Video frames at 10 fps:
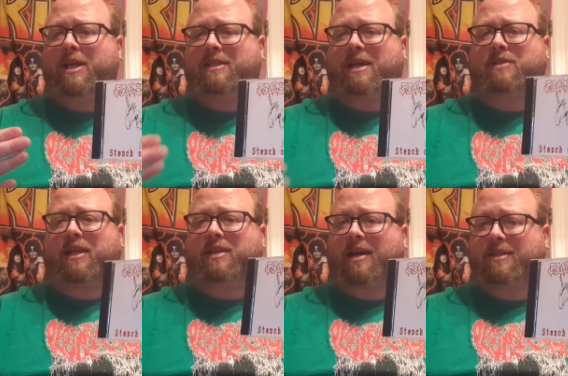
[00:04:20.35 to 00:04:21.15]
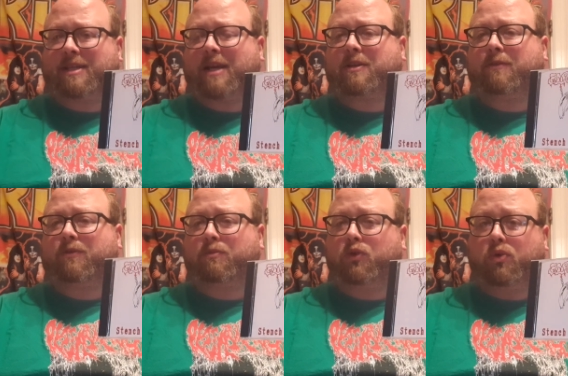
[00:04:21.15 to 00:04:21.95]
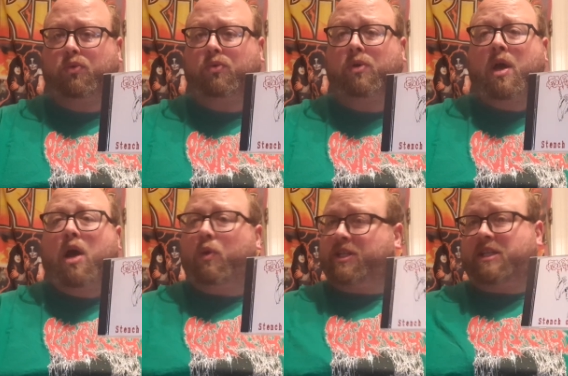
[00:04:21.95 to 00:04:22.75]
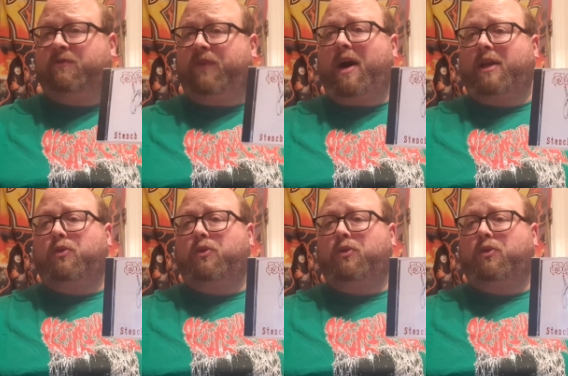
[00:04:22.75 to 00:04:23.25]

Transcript: he sounds like Dissector from Ghoul, which is fine.